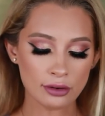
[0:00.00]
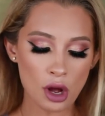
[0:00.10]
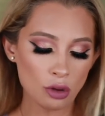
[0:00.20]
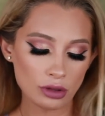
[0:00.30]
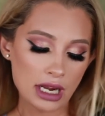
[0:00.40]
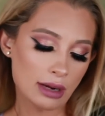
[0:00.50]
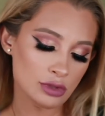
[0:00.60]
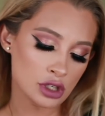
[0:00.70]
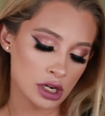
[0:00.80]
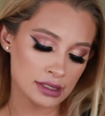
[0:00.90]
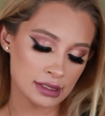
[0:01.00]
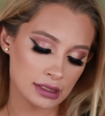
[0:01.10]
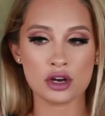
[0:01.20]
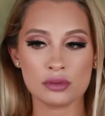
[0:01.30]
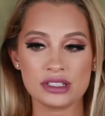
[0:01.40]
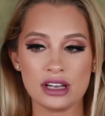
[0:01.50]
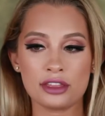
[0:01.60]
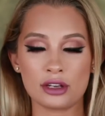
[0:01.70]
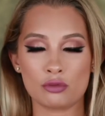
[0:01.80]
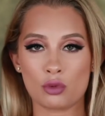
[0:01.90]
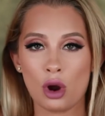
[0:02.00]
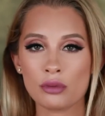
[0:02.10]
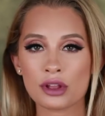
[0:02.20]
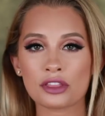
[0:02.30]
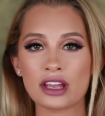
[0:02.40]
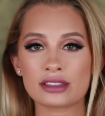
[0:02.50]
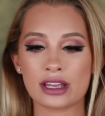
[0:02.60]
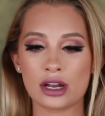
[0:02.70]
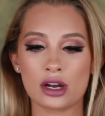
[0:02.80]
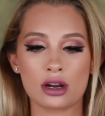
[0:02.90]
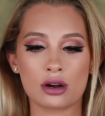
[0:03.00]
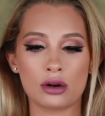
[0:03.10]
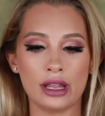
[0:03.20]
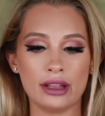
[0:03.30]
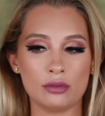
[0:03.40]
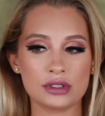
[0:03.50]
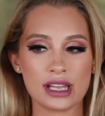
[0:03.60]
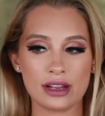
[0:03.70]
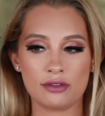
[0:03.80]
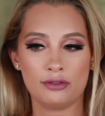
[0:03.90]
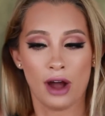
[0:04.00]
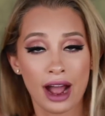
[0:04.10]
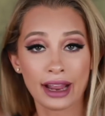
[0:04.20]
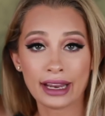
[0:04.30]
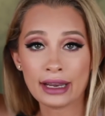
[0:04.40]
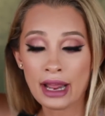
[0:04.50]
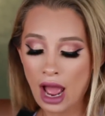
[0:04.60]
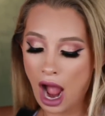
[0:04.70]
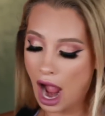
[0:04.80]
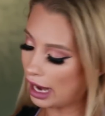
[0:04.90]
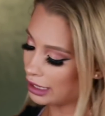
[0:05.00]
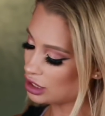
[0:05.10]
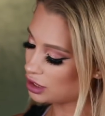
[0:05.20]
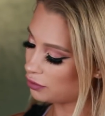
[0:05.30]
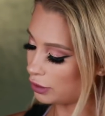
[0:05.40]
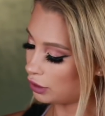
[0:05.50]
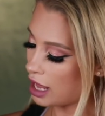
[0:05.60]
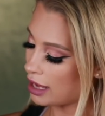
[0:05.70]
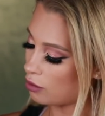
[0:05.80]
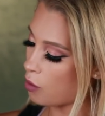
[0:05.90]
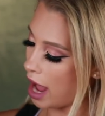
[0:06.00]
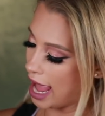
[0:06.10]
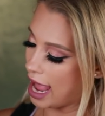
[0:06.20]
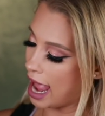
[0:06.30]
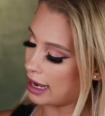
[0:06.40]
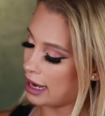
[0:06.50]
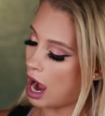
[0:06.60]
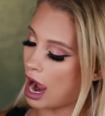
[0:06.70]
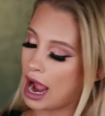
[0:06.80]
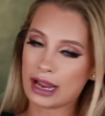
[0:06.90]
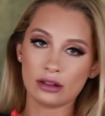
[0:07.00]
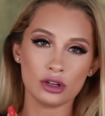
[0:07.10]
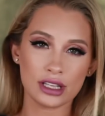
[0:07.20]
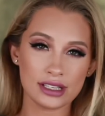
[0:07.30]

don't know. Like, I'm just, there was nothing wrong with it. There, it was like fine. I just feel like when I look